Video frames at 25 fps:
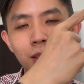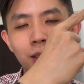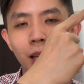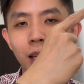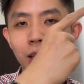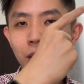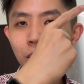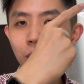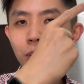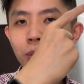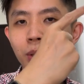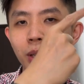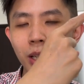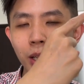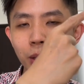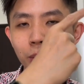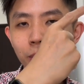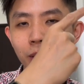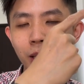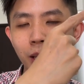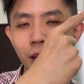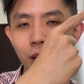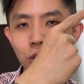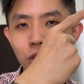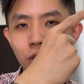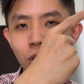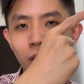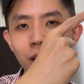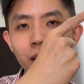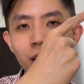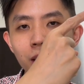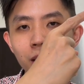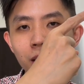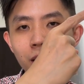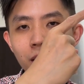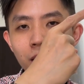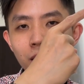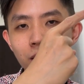that you really enjoy.
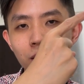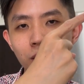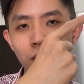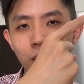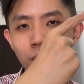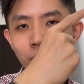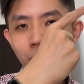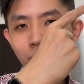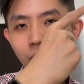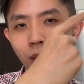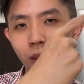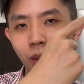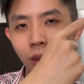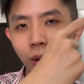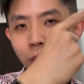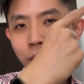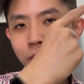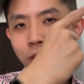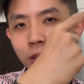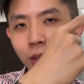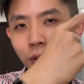See you in those